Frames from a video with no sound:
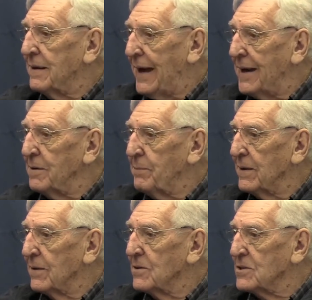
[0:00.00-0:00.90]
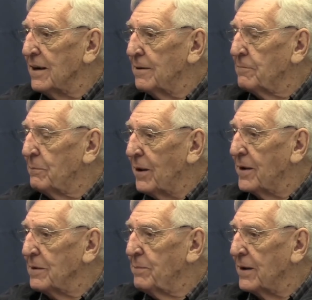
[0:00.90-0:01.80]
caterpillars of the
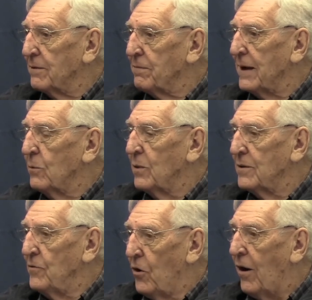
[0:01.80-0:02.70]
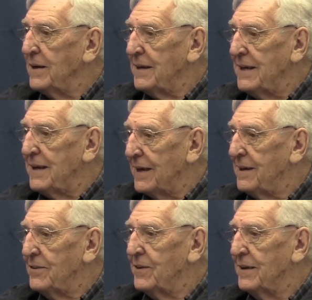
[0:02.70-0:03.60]
monarch butterfly will not eat
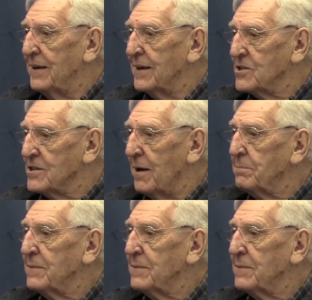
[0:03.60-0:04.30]
anything except